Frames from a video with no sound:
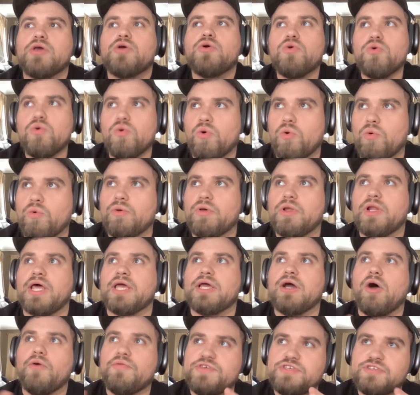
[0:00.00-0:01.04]
okay,
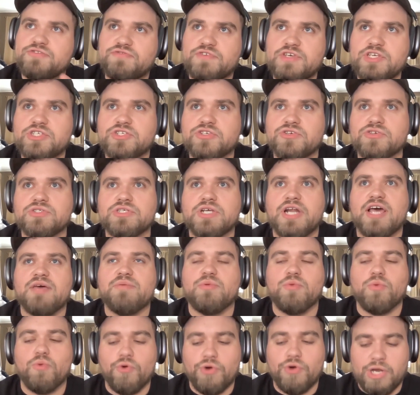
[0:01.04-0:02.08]
cool. Like all these features
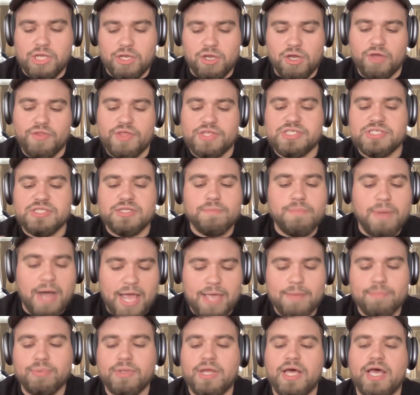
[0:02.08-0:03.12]
that I've been working on that's in
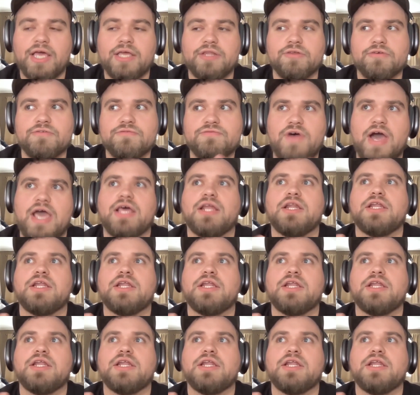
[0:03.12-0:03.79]
the pipeline, they're